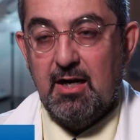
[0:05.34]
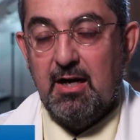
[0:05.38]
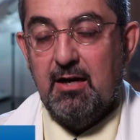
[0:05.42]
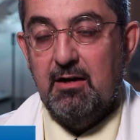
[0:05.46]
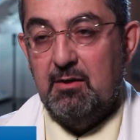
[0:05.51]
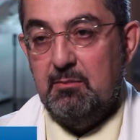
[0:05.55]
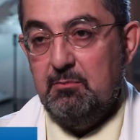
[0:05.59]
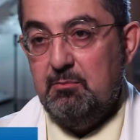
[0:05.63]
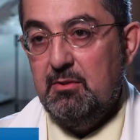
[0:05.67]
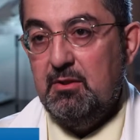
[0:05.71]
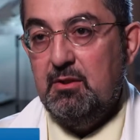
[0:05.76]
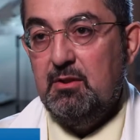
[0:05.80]
our
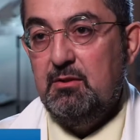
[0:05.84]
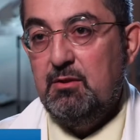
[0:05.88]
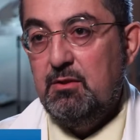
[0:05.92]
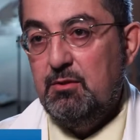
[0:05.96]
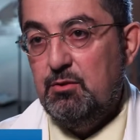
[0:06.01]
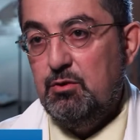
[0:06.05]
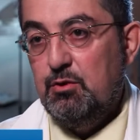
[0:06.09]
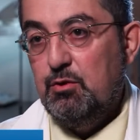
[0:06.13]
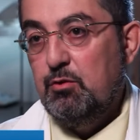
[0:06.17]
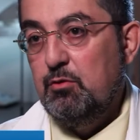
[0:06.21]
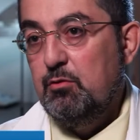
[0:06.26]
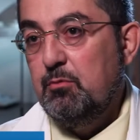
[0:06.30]
ability
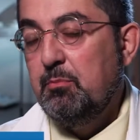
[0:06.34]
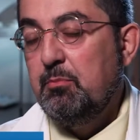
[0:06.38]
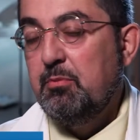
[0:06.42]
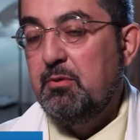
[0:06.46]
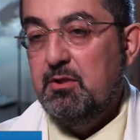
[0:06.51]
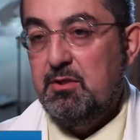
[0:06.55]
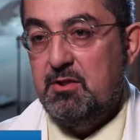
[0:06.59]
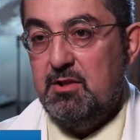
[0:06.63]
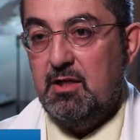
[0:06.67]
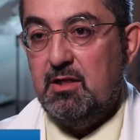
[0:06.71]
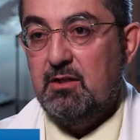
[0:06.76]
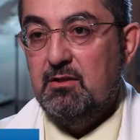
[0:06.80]
to
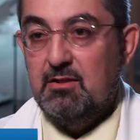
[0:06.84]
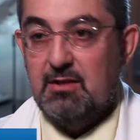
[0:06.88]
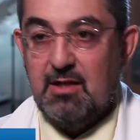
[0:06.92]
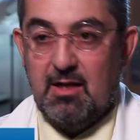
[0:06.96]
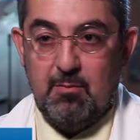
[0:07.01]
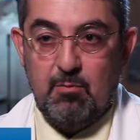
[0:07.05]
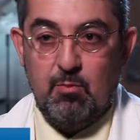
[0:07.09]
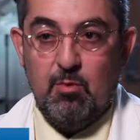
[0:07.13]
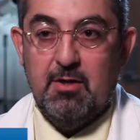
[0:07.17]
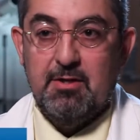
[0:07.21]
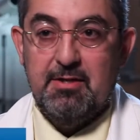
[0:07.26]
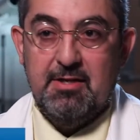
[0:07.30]
predict
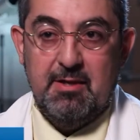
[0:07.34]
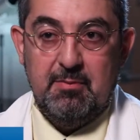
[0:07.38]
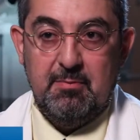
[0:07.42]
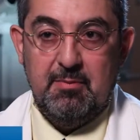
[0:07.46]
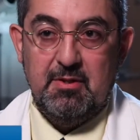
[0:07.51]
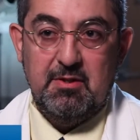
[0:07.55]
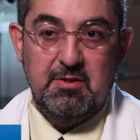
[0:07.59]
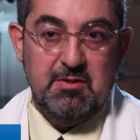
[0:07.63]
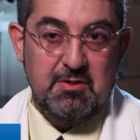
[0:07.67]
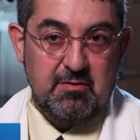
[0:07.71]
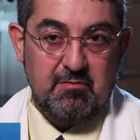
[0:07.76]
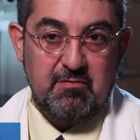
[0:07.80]
type 1
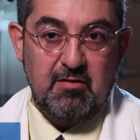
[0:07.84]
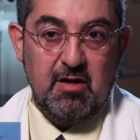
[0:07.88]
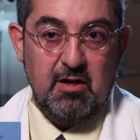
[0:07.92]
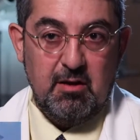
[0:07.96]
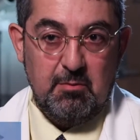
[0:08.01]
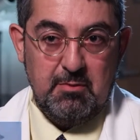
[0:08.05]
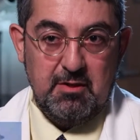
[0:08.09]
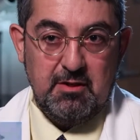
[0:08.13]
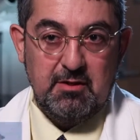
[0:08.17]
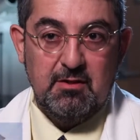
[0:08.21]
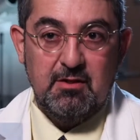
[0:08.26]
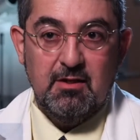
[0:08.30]
diabetes
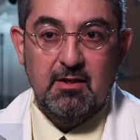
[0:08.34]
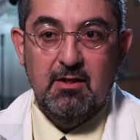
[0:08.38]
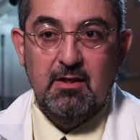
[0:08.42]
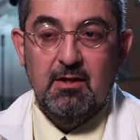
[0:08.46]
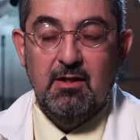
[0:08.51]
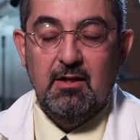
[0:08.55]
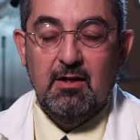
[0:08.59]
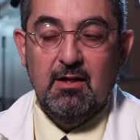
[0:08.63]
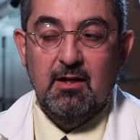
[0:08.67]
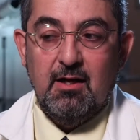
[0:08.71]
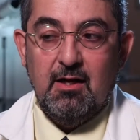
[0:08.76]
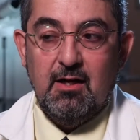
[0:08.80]
development.
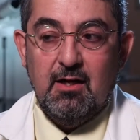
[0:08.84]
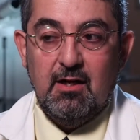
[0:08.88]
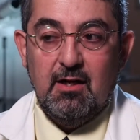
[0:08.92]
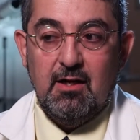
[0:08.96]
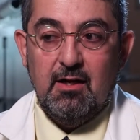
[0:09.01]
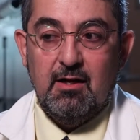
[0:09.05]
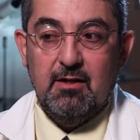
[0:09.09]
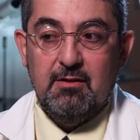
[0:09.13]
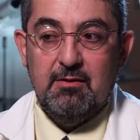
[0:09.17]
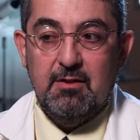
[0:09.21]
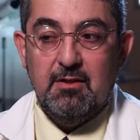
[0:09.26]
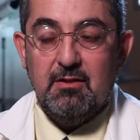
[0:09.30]

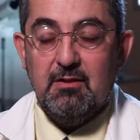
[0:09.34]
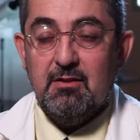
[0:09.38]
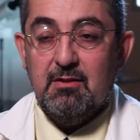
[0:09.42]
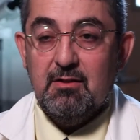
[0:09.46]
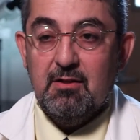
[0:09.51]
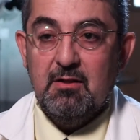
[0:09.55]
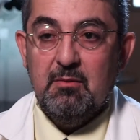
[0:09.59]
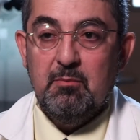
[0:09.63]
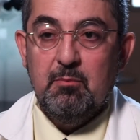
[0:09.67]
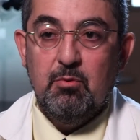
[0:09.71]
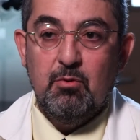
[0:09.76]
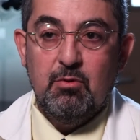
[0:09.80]
This is
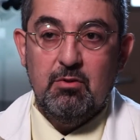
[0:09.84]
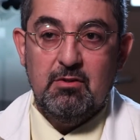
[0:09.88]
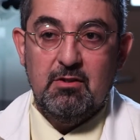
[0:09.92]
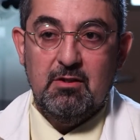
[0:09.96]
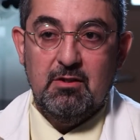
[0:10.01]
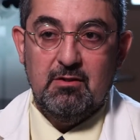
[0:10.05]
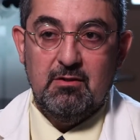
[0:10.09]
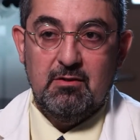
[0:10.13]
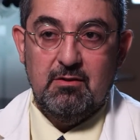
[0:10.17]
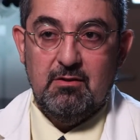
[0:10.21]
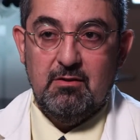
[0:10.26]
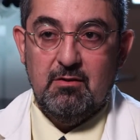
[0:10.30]
an
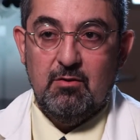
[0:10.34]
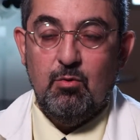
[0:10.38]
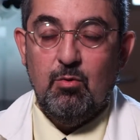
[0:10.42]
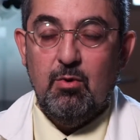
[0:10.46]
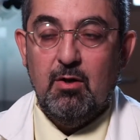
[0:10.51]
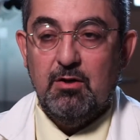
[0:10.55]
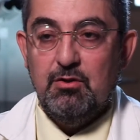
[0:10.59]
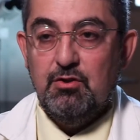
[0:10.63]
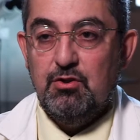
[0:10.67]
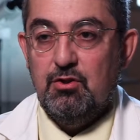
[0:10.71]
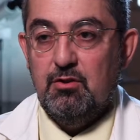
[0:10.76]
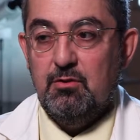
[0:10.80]
important
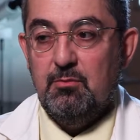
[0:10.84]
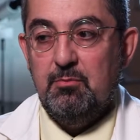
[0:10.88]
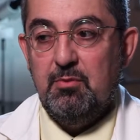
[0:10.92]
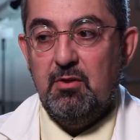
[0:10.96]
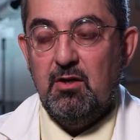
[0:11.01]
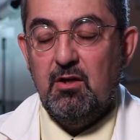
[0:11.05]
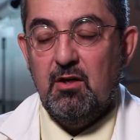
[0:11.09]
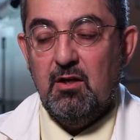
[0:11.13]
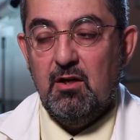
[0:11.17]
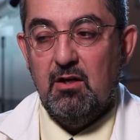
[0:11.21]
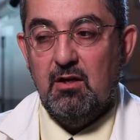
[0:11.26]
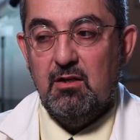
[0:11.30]
question
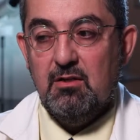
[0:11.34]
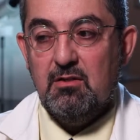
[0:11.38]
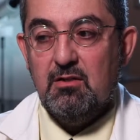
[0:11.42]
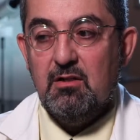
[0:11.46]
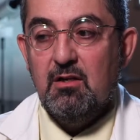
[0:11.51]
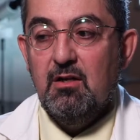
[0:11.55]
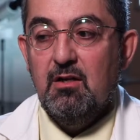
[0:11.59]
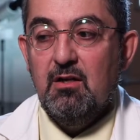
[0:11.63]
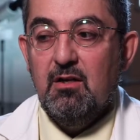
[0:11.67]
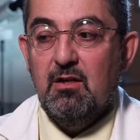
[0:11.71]
because